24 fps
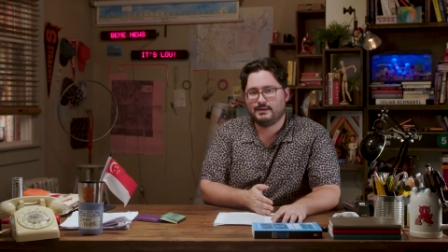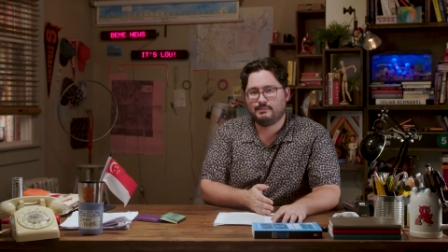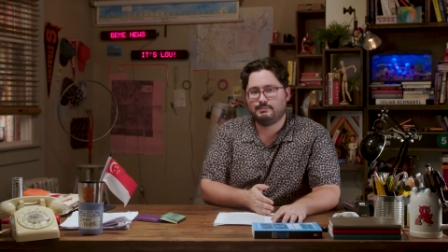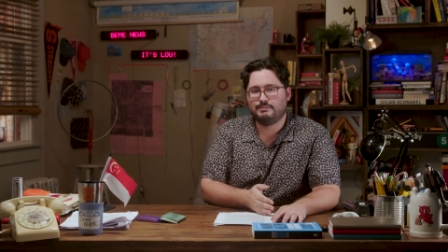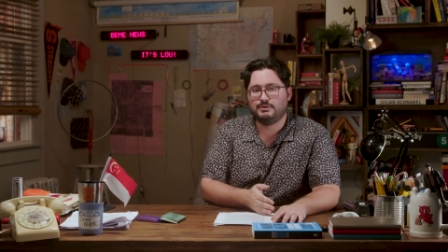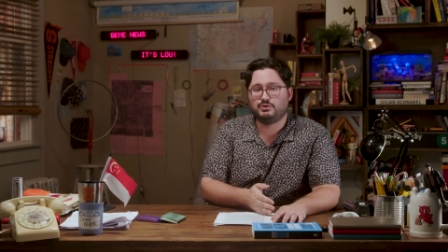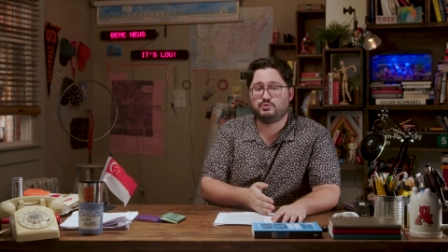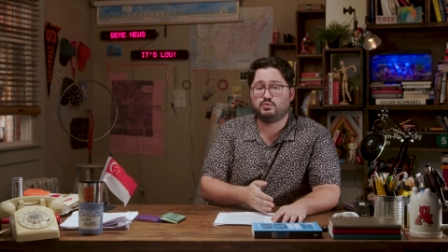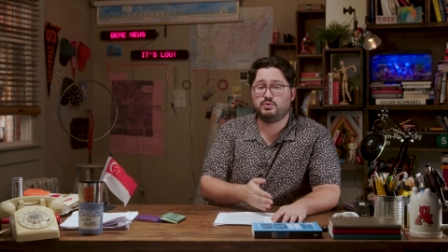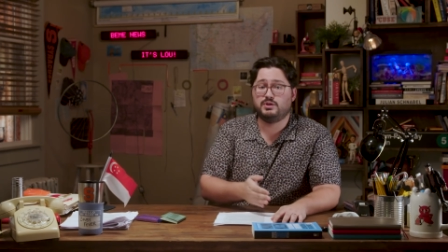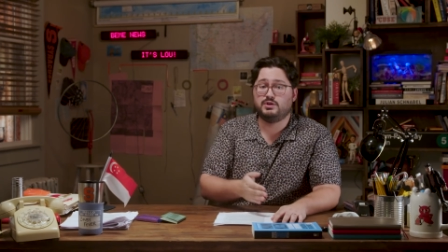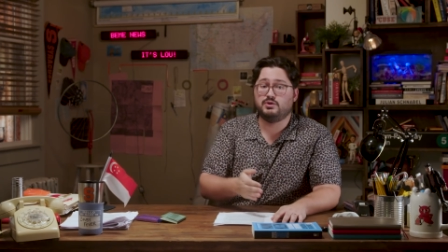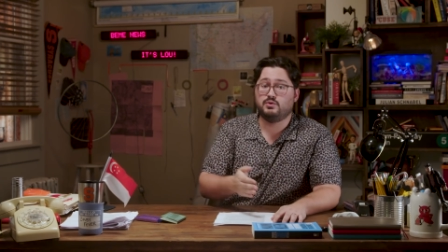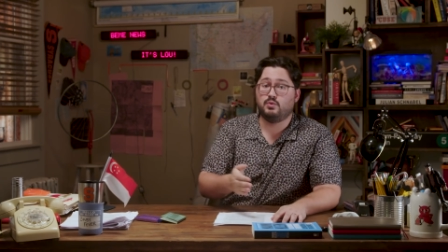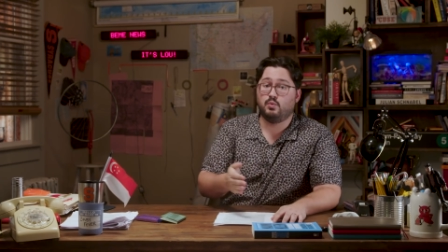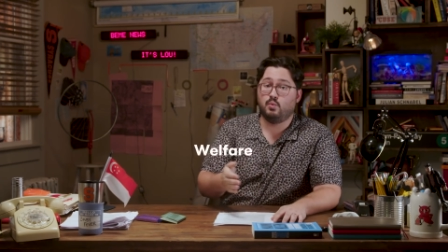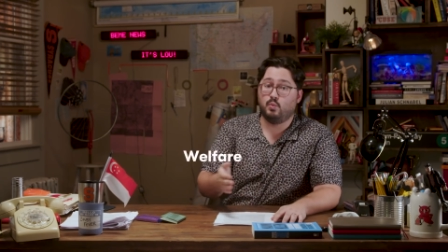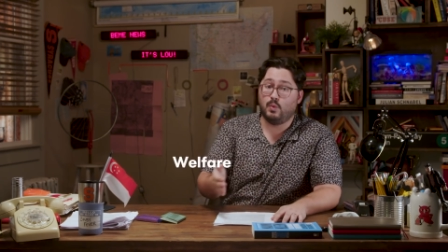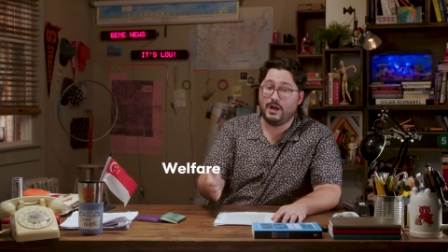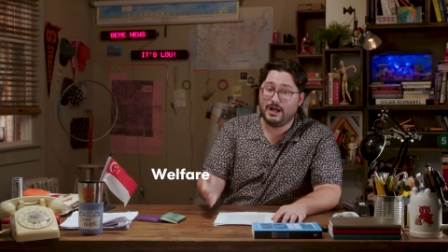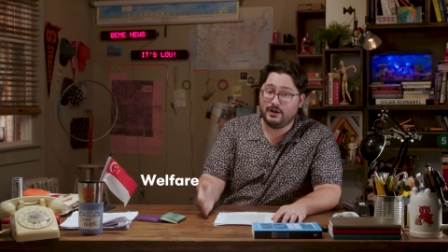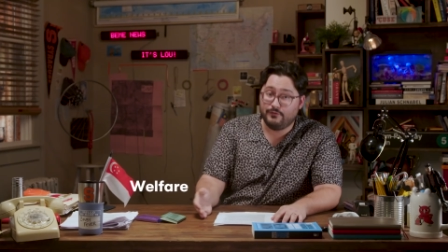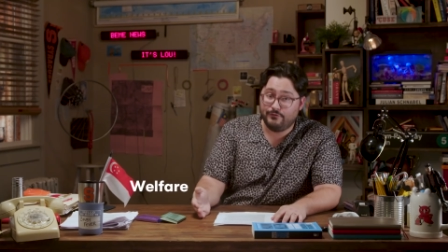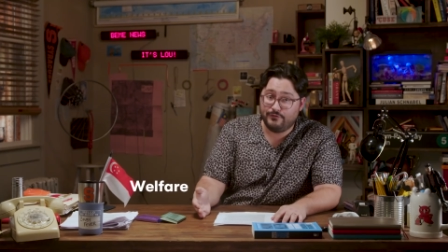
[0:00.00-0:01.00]
between
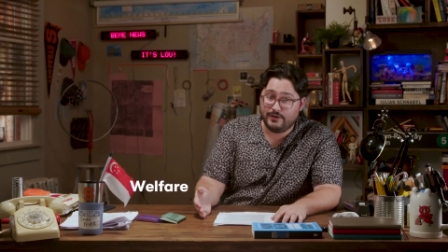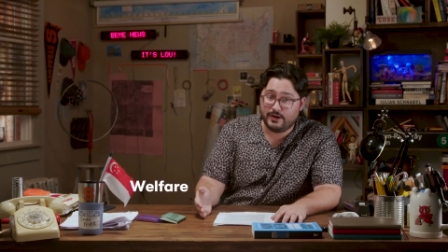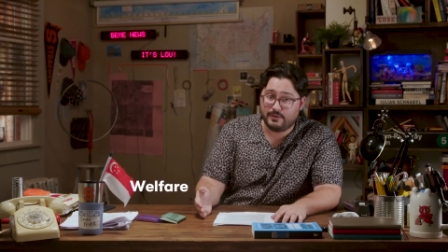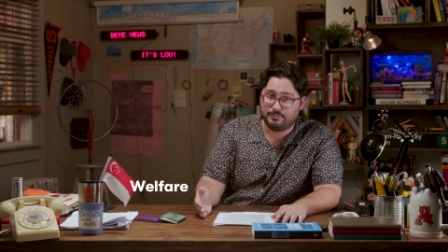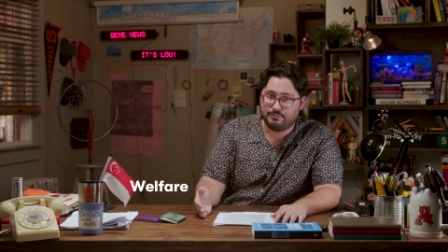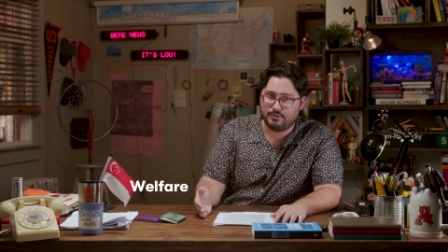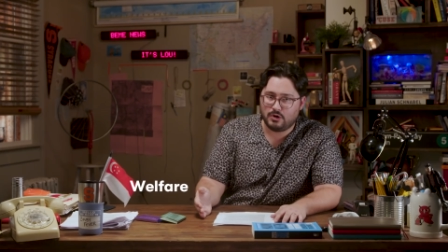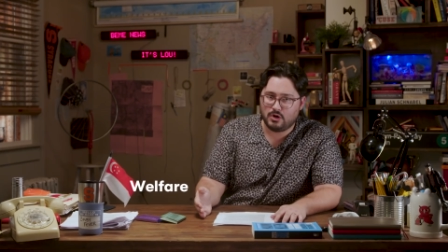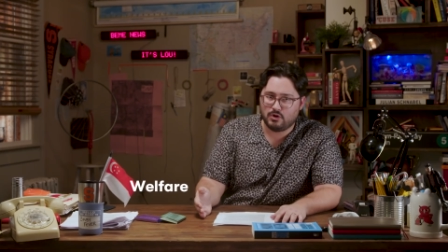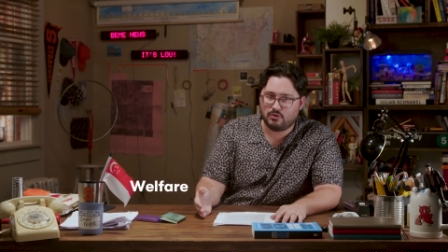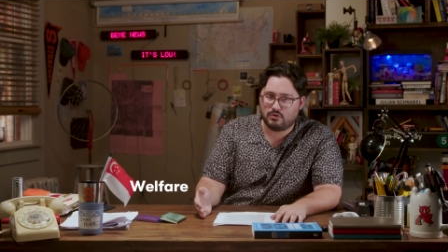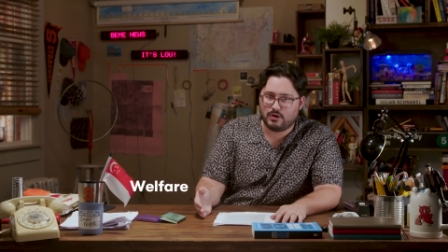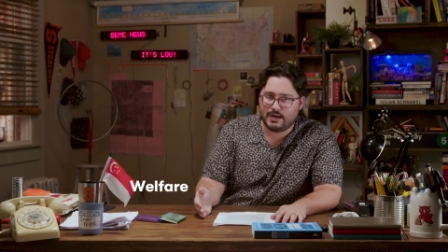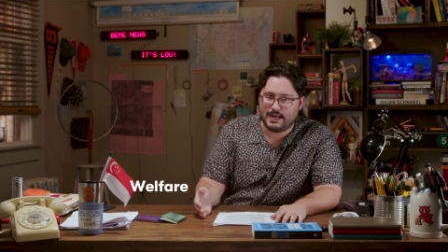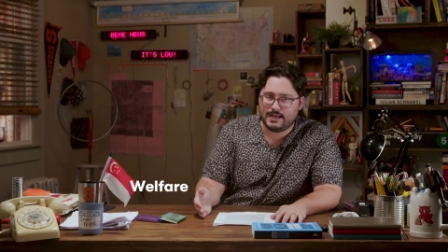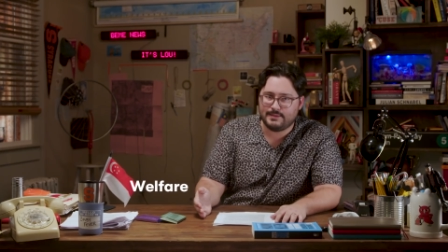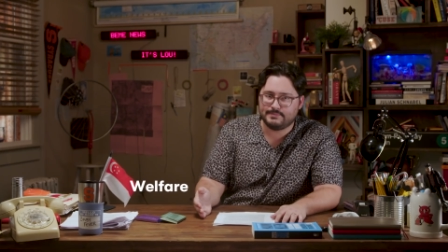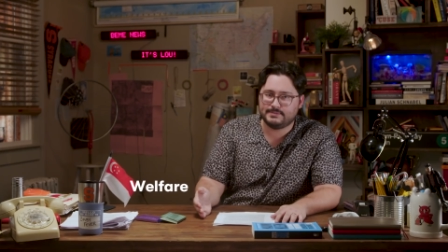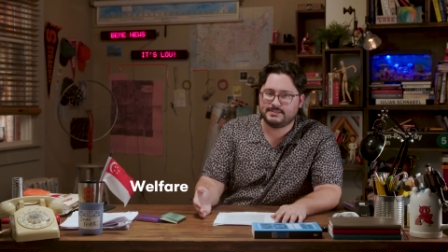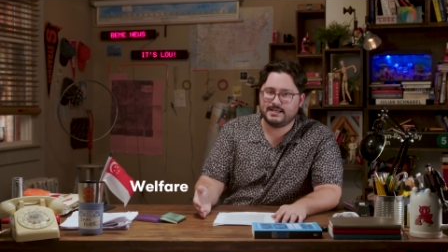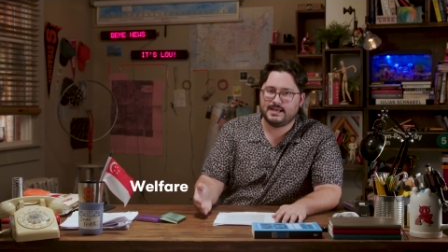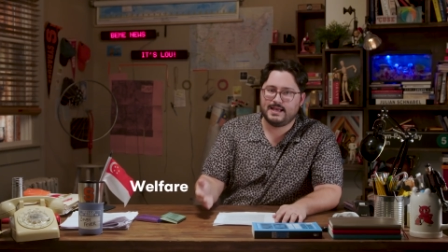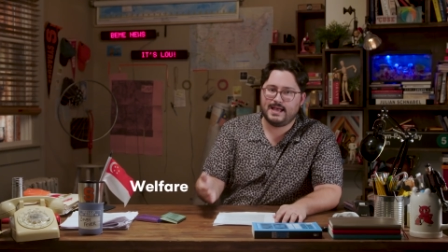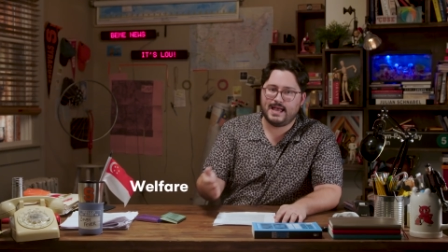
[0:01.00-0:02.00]
welfare
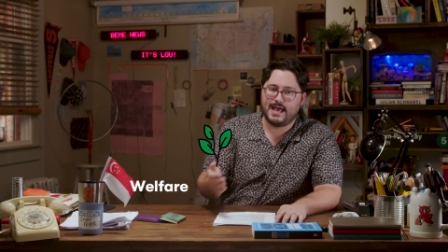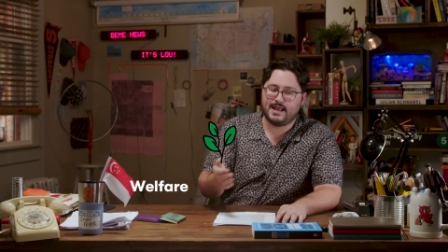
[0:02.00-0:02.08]
programs